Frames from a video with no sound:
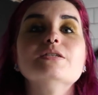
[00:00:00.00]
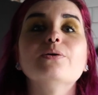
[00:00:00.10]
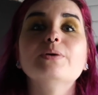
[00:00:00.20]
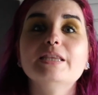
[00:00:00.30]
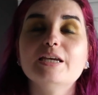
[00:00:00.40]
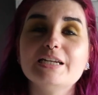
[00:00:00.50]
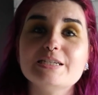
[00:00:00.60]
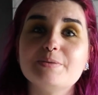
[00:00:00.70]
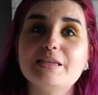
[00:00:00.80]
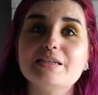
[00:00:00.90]
So in the
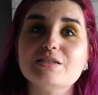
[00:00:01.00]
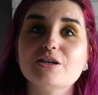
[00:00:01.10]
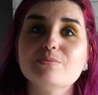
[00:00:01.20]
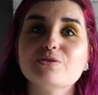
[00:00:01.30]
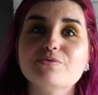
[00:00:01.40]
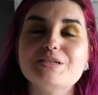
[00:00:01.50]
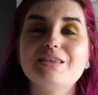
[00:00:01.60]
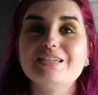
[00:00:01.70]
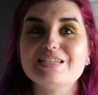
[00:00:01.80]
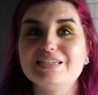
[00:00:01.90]
Elizabethan times, obviously
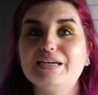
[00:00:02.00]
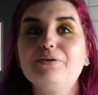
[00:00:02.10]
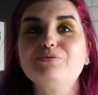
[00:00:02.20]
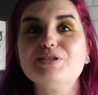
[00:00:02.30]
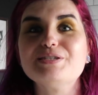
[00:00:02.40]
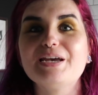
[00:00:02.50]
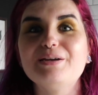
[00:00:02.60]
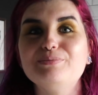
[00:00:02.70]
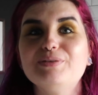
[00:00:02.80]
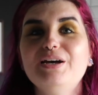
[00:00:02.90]
they didn't have the
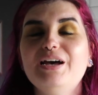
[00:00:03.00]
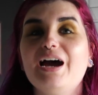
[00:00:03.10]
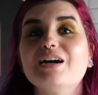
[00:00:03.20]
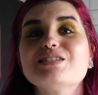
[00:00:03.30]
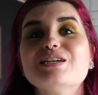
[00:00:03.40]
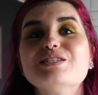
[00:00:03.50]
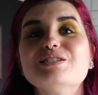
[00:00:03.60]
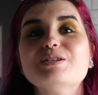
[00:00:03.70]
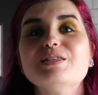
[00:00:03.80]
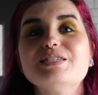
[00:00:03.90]
same access
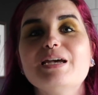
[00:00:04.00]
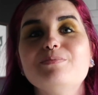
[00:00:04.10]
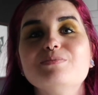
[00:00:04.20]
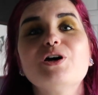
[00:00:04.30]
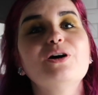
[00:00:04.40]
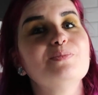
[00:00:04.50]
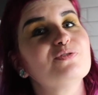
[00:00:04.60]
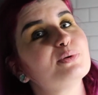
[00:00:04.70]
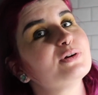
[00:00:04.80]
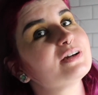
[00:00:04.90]
to the same type
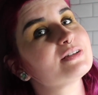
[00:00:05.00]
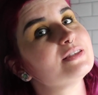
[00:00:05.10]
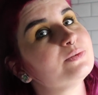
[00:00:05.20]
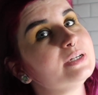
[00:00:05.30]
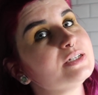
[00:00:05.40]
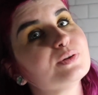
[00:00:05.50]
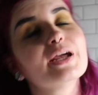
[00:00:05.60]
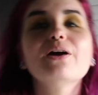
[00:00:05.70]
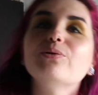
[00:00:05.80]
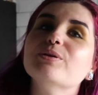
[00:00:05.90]
of products that we do
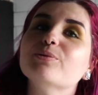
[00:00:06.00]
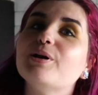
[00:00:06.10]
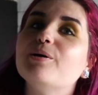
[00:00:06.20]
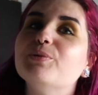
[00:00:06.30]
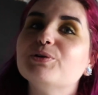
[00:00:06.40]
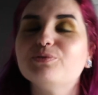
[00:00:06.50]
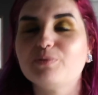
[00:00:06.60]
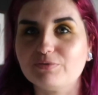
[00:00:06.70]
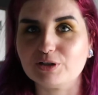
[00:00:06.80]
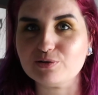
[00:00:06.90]
now with all our modern
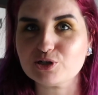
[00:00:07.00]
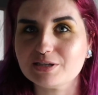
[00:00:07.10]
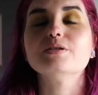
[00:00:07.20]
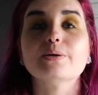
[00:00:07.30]
revolutions.